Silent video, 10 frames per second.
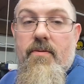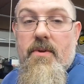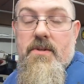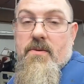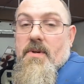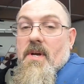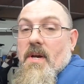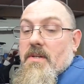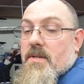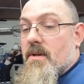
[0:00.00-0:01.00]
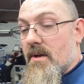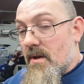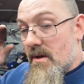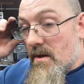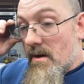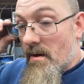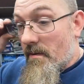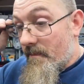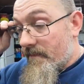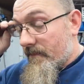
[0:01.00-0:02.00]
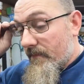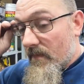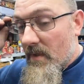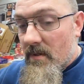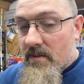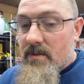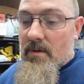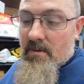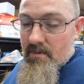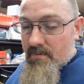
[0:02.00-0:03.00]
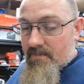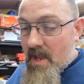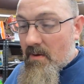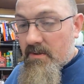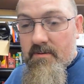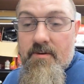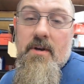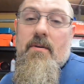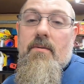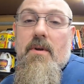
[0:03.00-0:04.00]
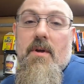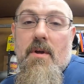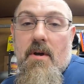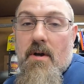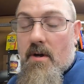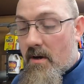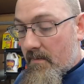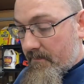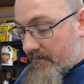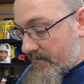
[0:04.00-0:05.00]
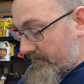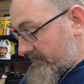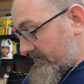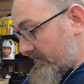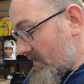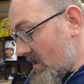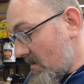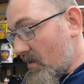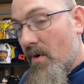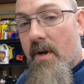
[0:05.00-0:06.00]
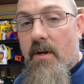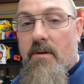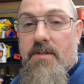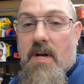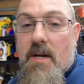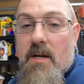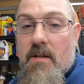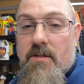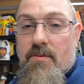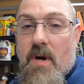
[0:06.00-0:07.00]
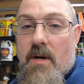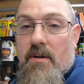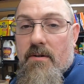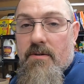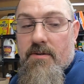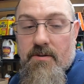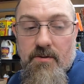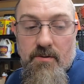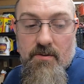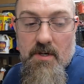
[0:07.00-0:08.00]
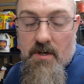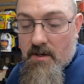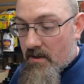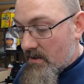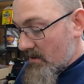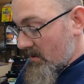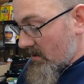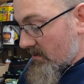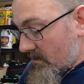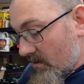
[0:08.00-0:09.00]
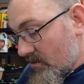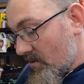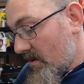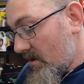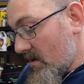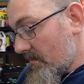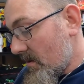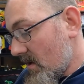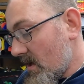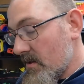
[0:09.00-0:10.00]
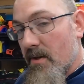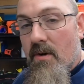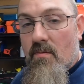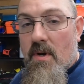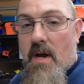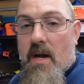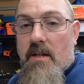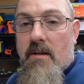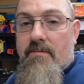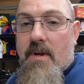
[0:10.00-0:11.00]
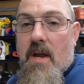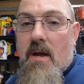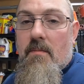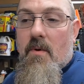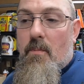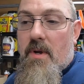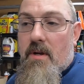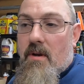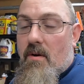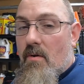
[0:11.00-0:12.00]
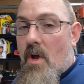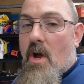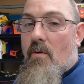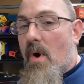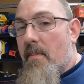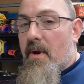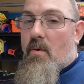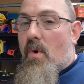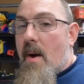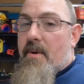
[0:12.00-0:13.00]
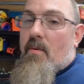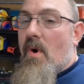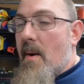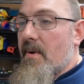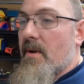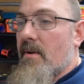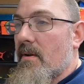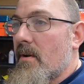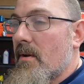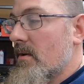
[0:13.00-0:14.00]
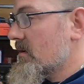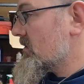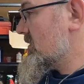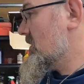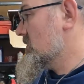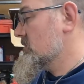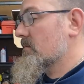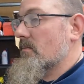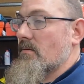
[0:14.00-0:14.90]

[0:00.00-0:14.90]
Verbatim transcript: it for this one, guys. Um, so that was the video. Um, upgrading your stock LS rockers to uh, your trunnion upgrade, so you can run a high lift cam, a big, you know, whoppity whoppity whoppy, you know,